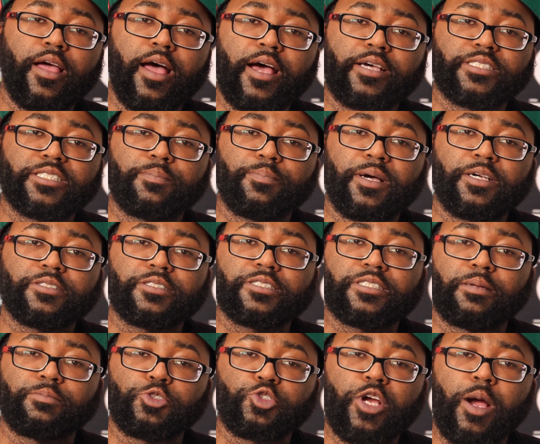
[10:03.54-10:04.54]
guys about
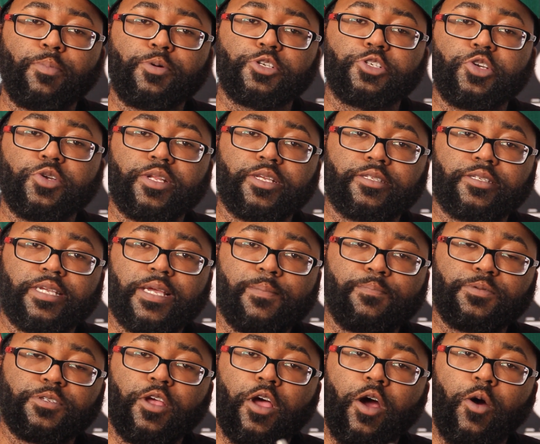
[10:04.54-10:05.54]
some troubleshooting
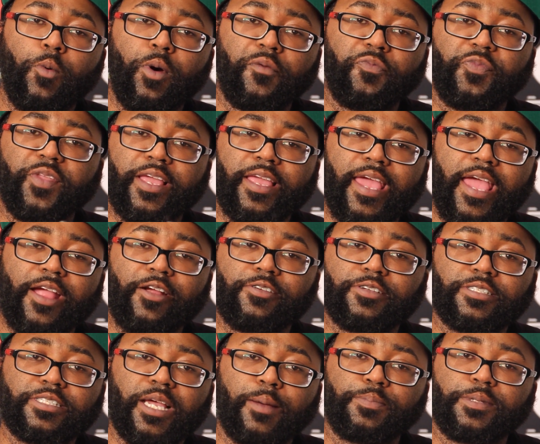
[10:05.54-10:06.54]
tips with the Kanger
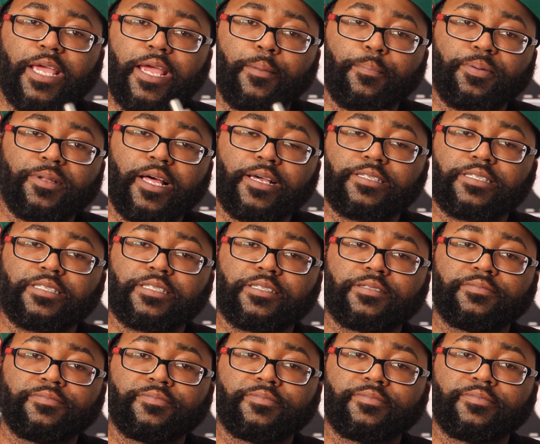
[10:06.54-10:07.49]
Subtank Plus.